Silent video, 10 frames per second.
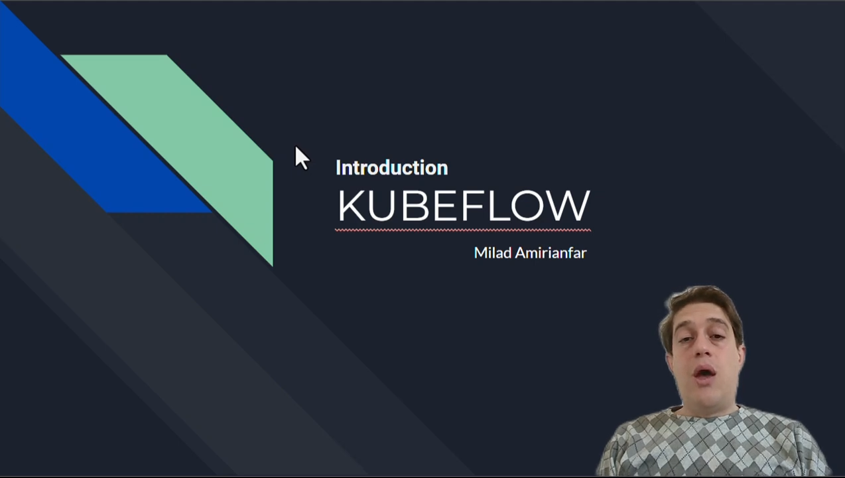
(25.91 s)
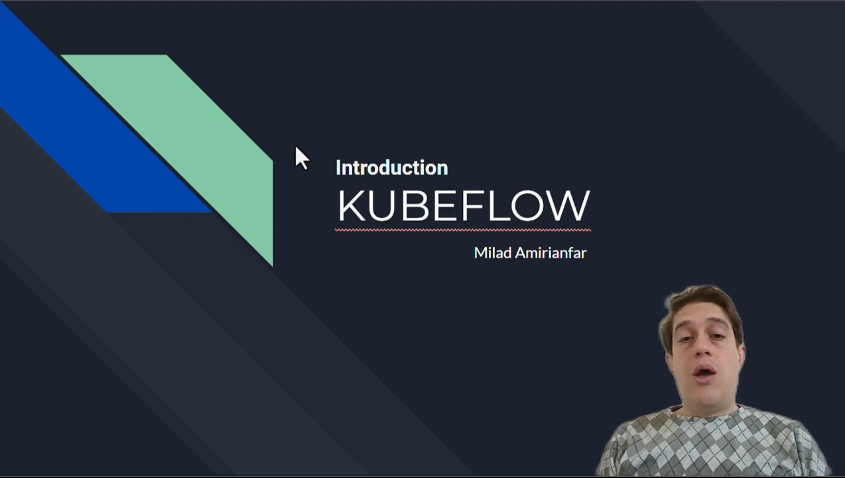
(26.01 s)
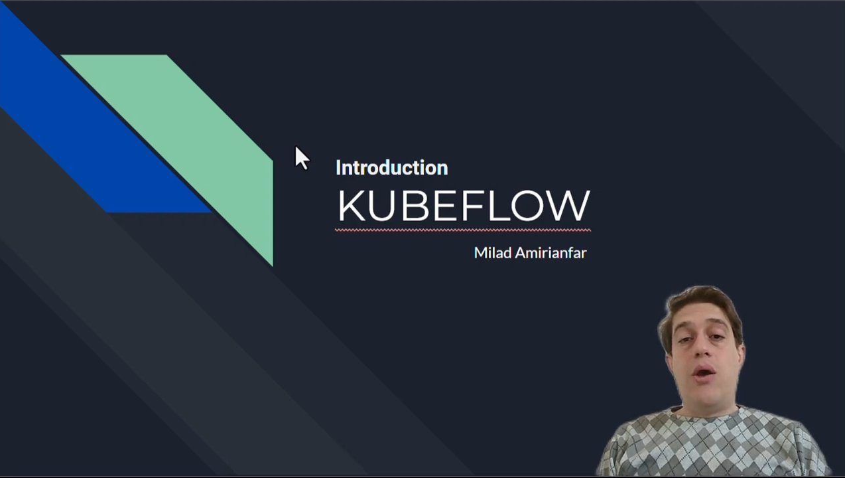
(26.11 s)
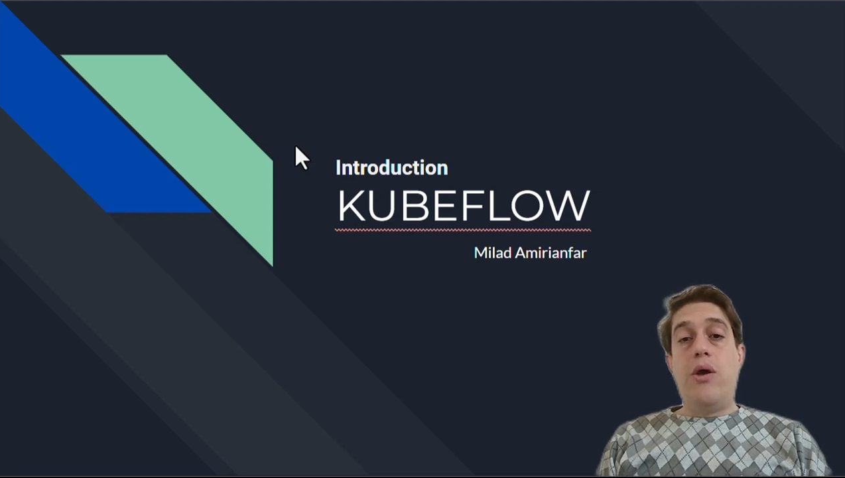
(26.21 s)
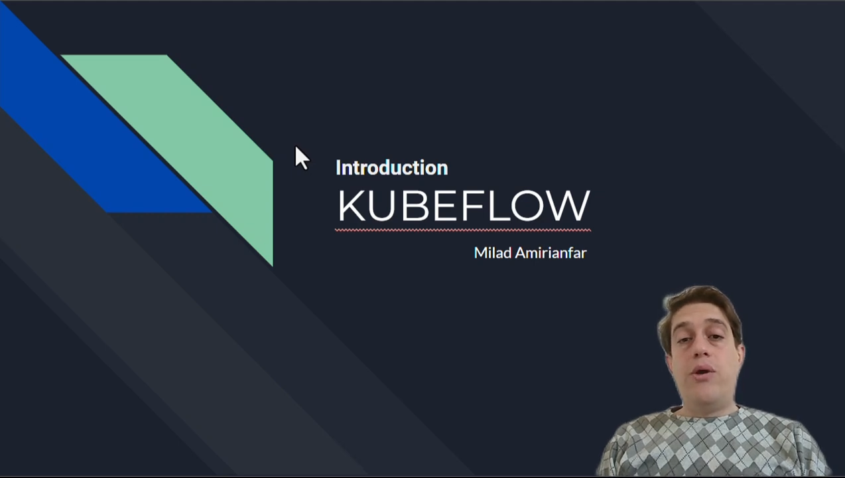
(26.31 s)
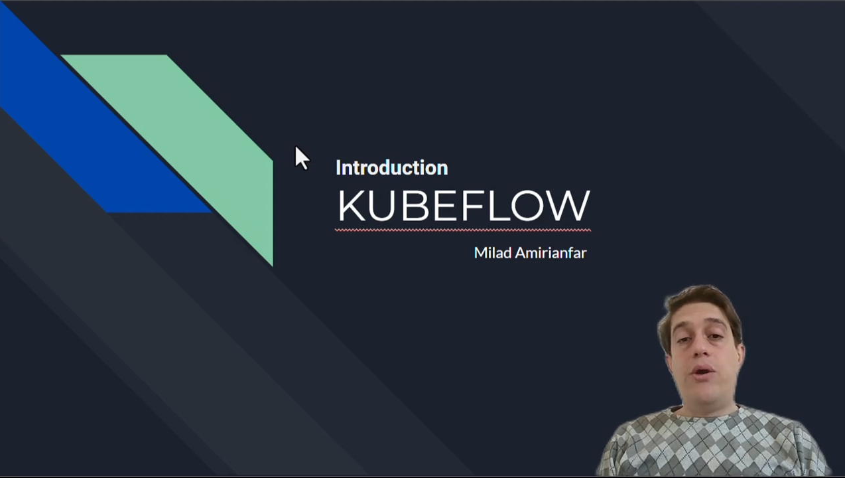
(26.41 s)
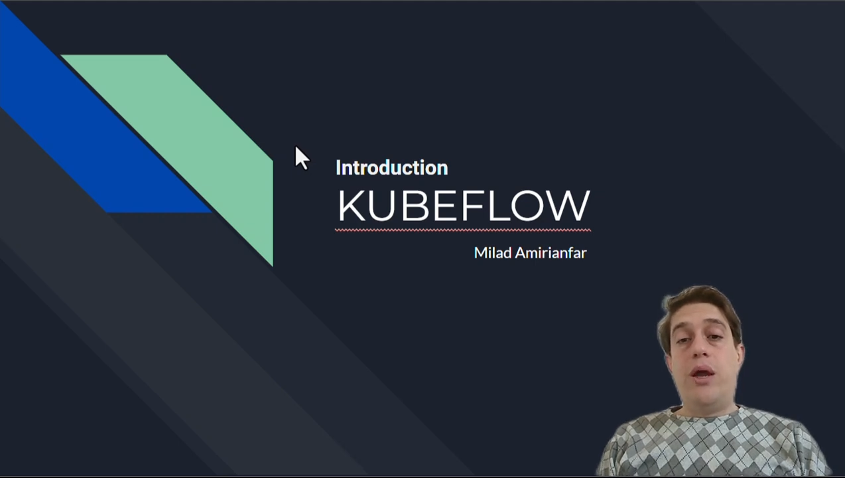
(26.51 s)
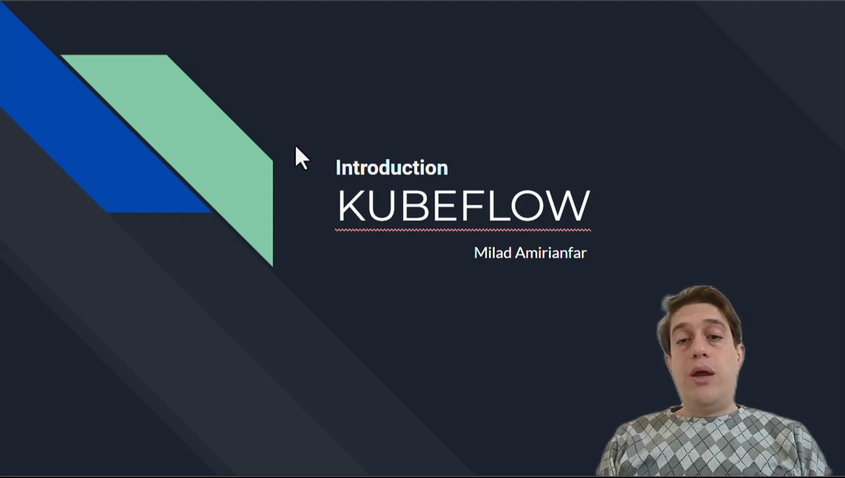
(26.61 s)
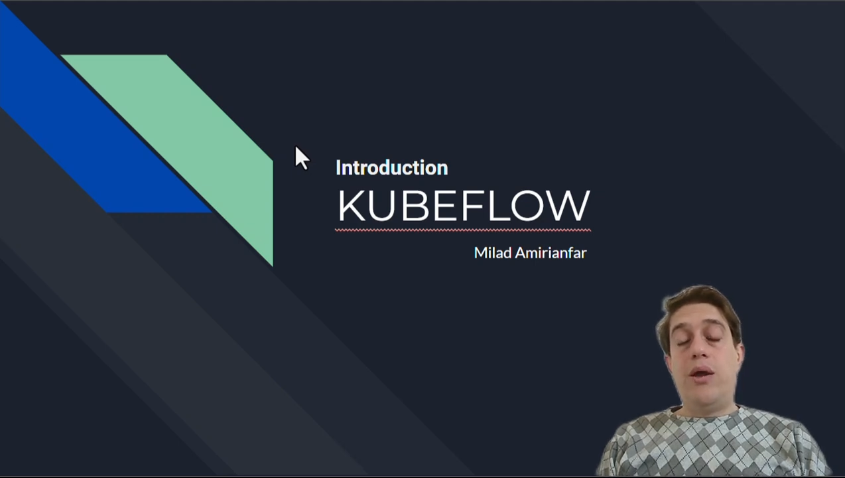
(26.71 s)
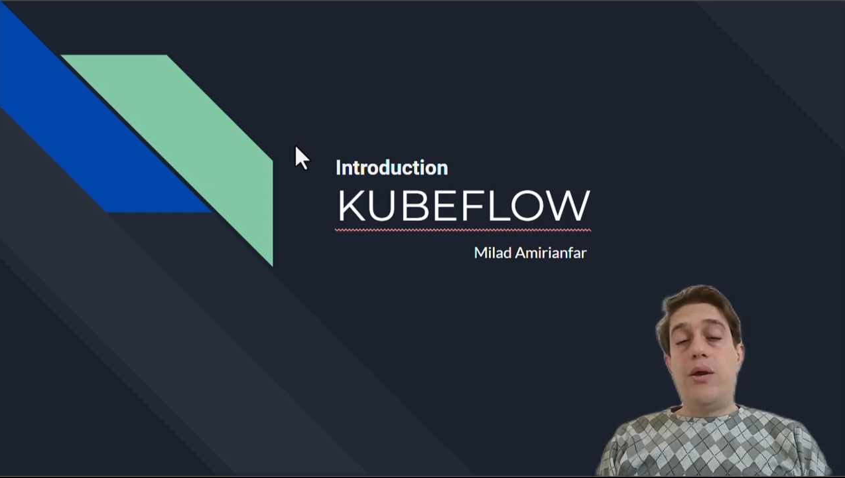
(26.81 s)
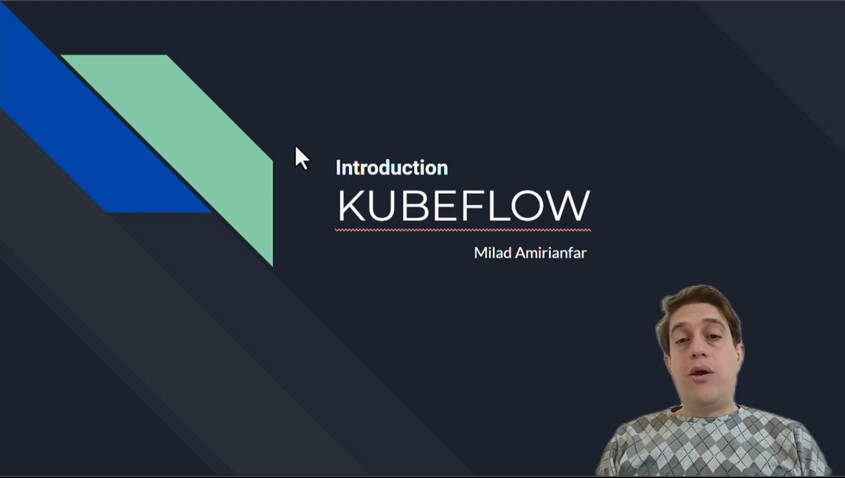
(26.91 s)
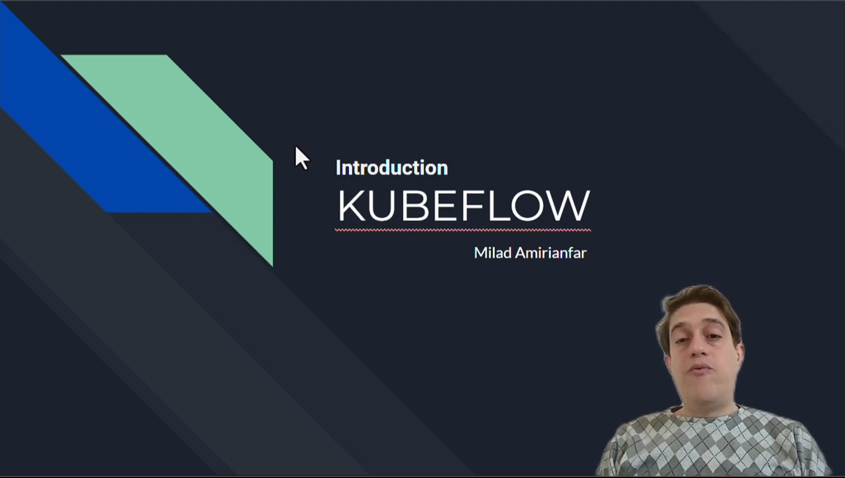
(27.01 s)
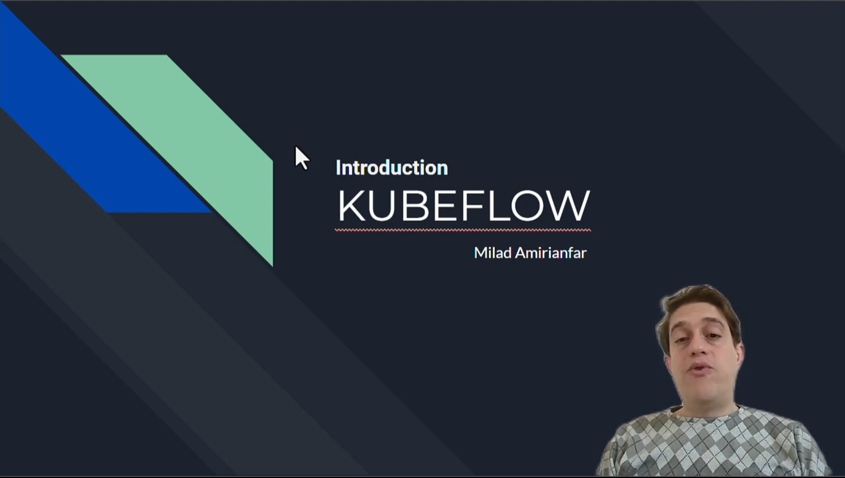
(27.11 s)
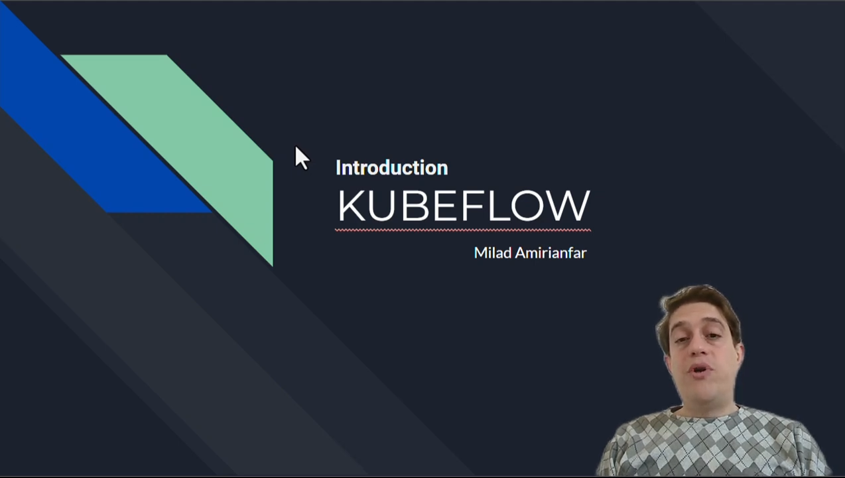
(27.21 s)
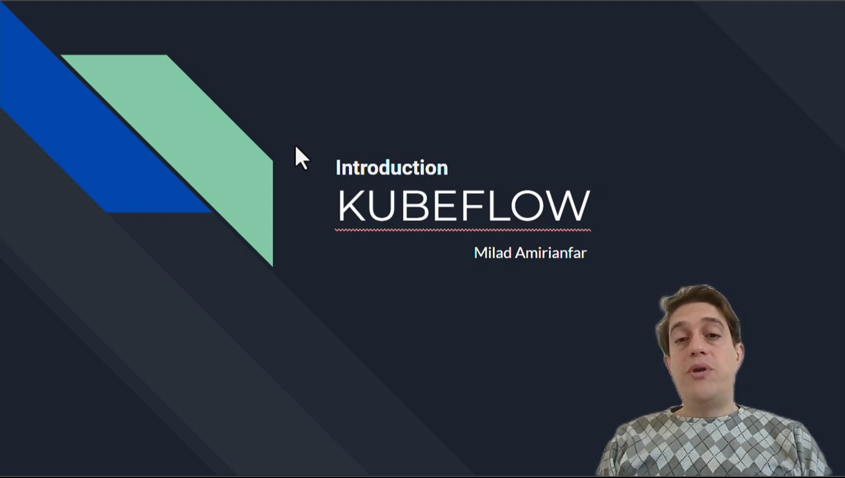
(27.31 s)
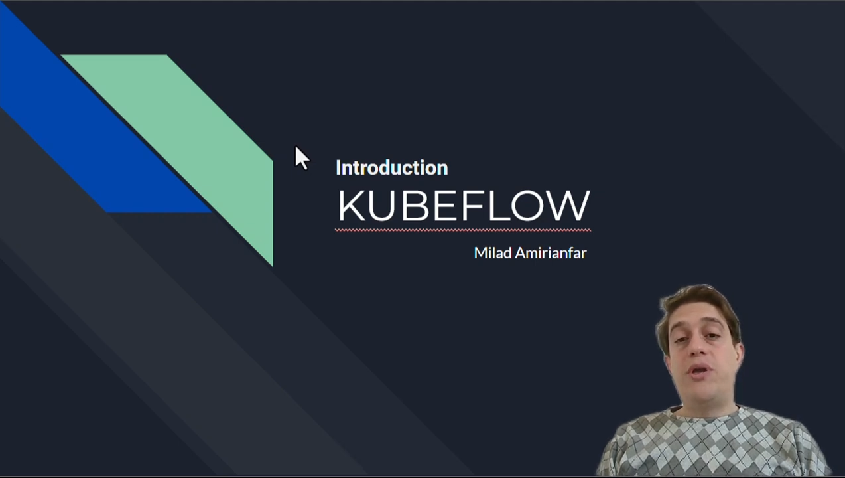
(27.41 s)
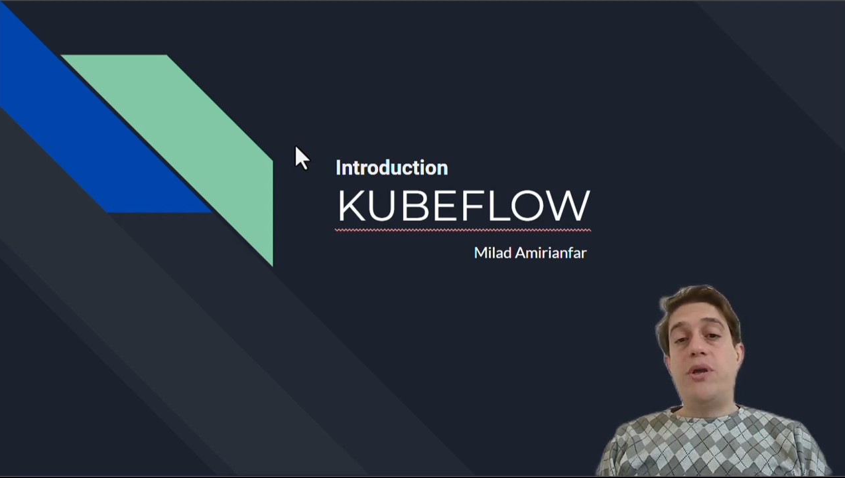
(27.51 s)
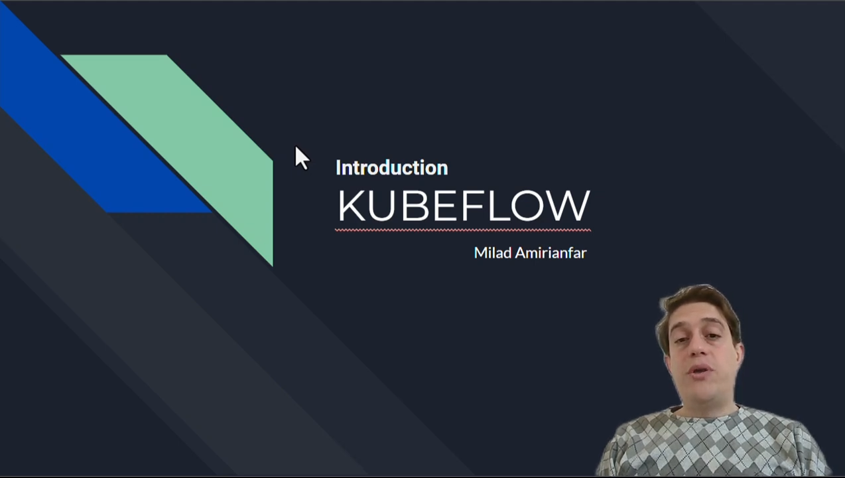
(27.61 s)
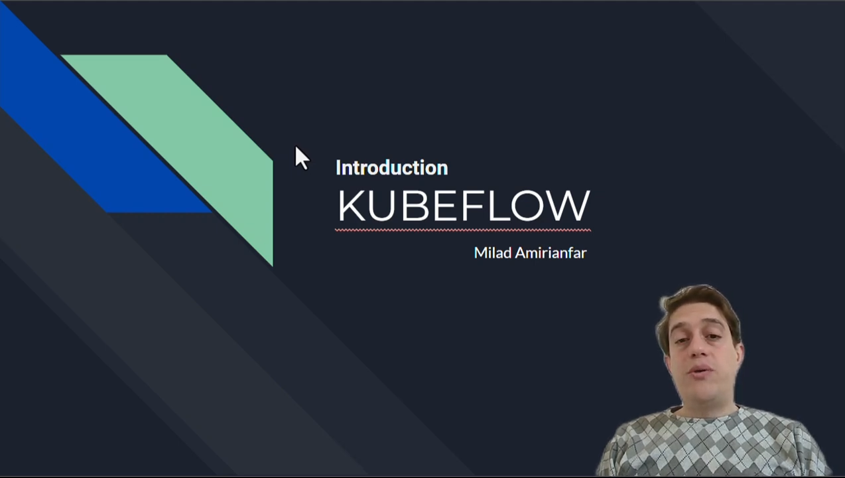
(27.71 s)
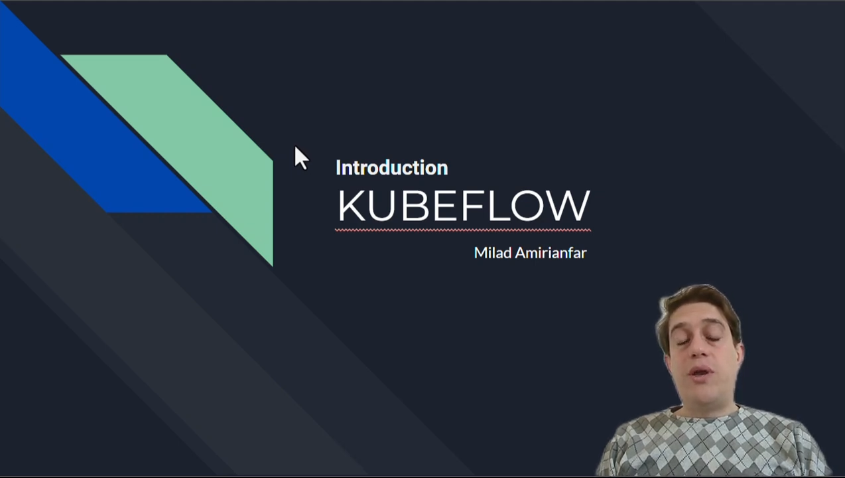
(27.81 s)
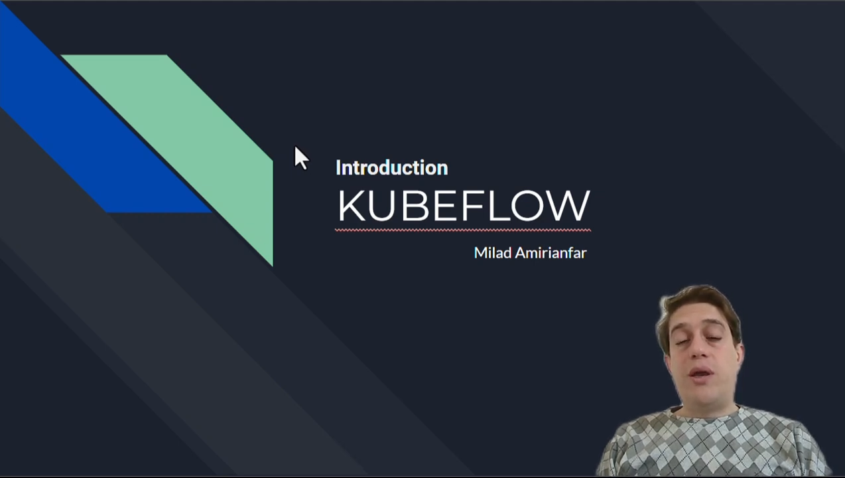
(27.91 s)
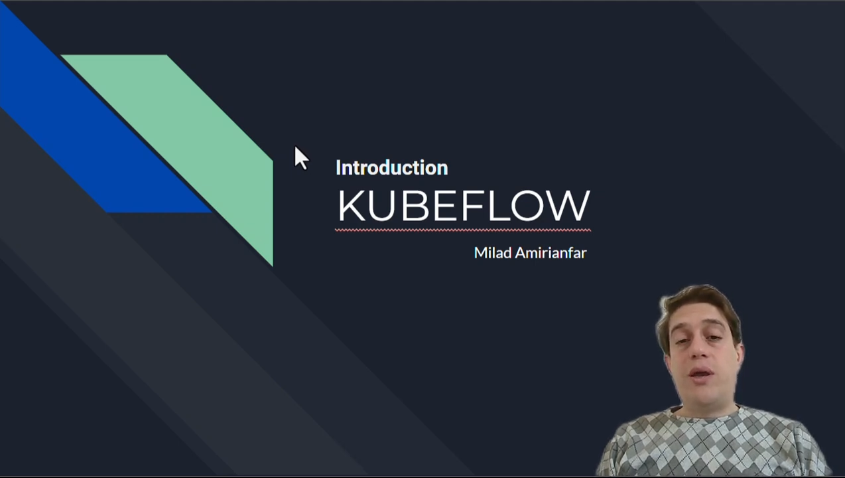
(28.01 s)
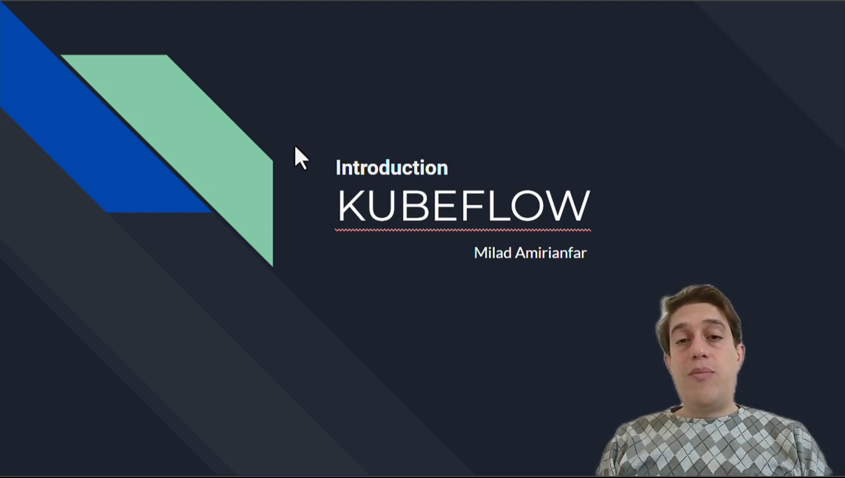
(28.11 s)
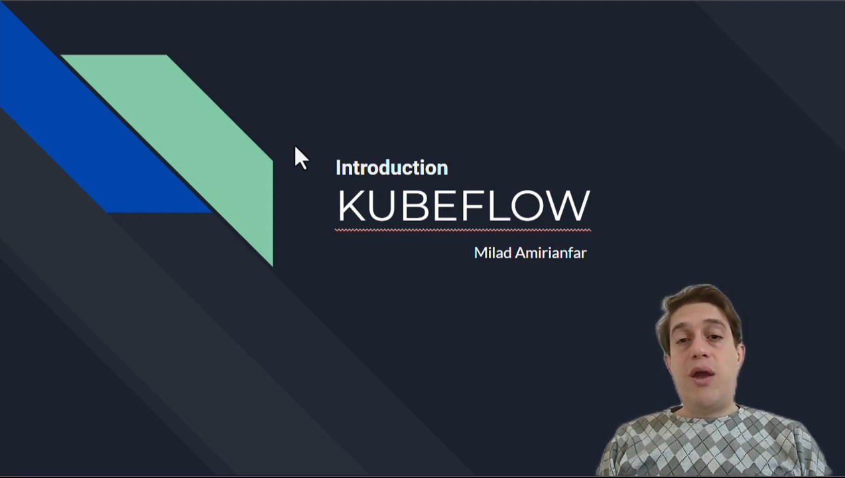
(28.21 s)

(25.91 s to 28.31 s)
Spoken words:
are converted to the